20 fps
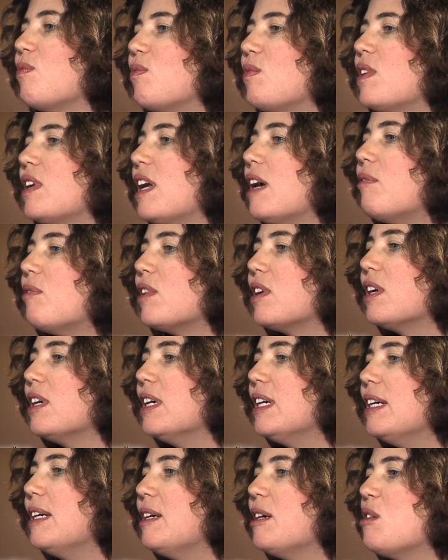whatever,
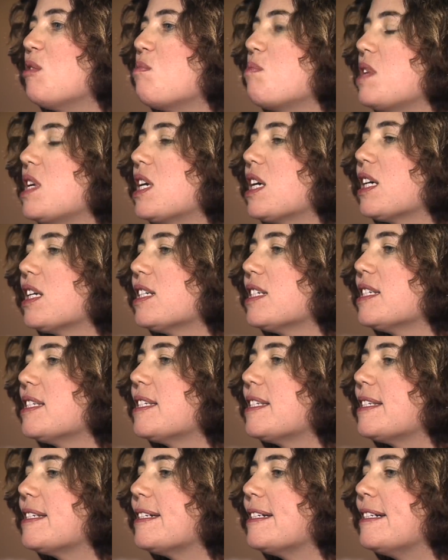
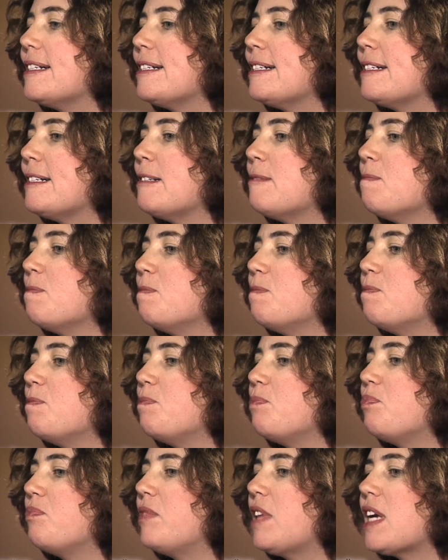because
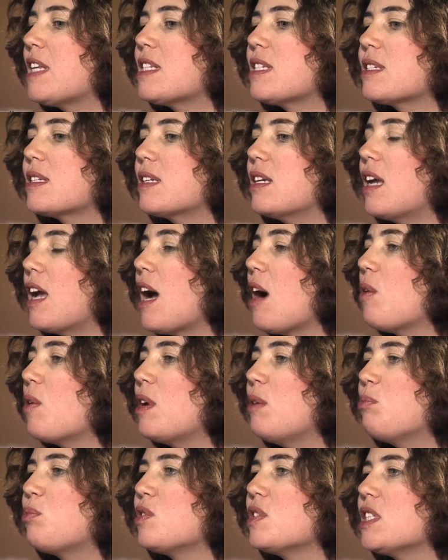that's how
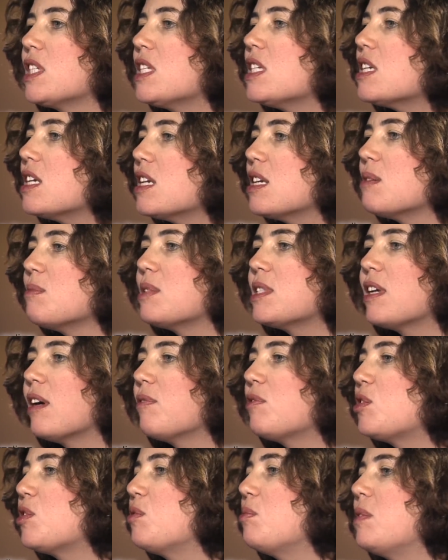he presented
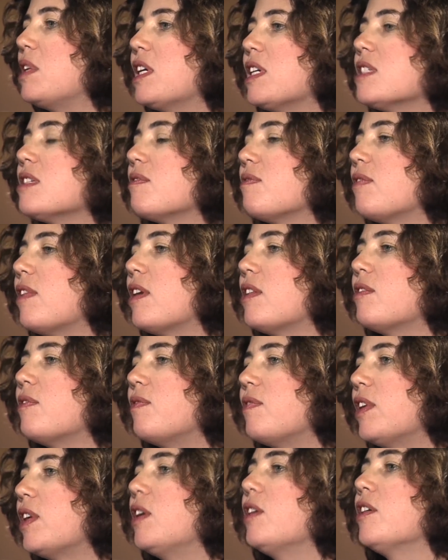himself to me as a father
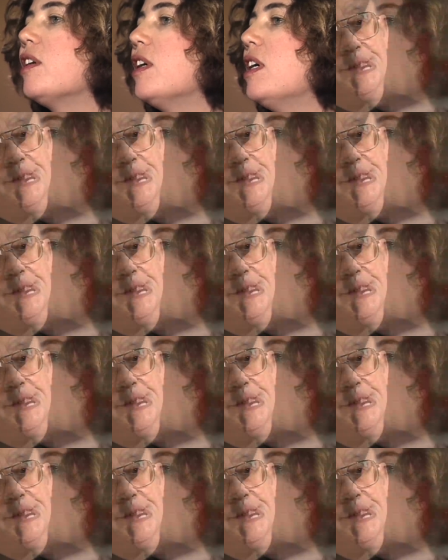figure.